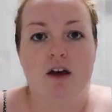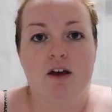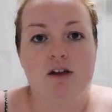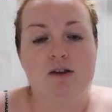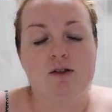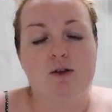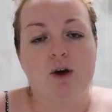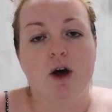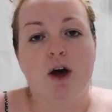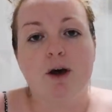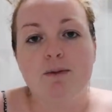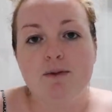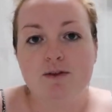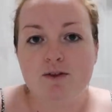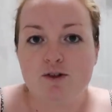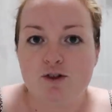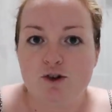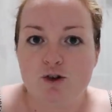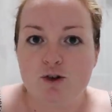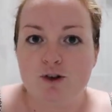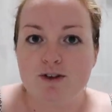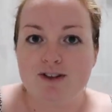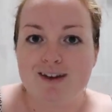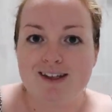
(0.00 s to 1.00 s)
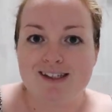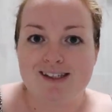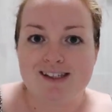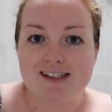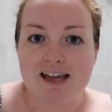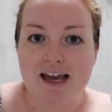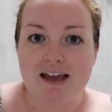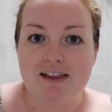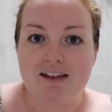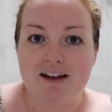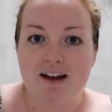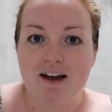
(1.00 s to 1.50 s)
So I hope you've enjoyed this
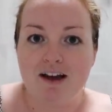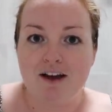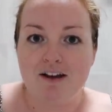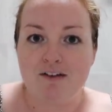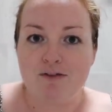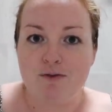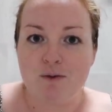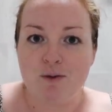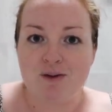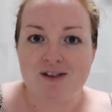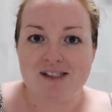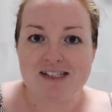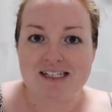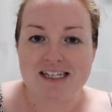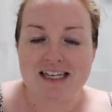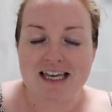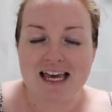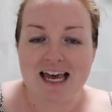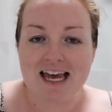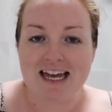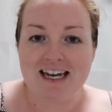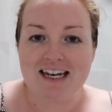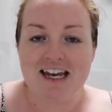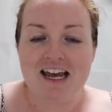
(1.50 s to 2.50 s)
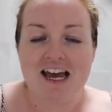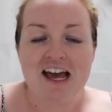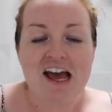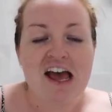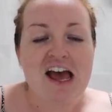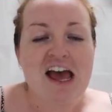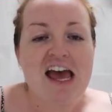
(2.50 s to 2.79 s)
day in the life once again.